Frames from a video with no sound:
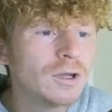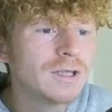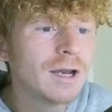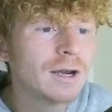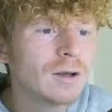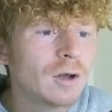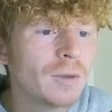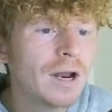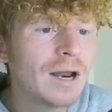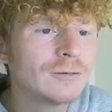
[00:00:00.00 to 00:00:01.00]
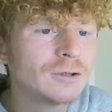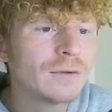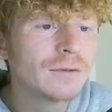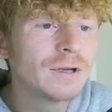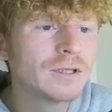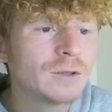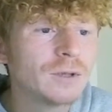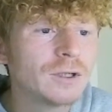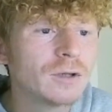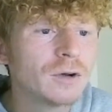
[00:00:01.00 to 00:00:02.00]
Let's get a couple of levels on things, so
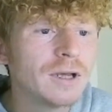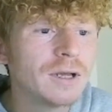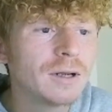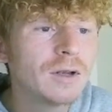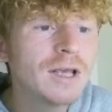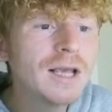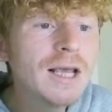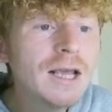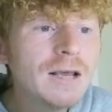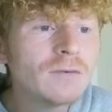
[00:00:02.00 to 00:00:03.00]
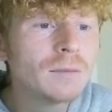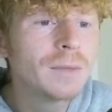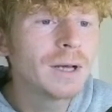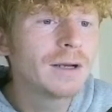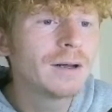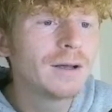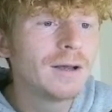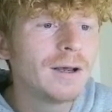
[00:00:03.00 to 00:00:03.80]
we're just looking even better.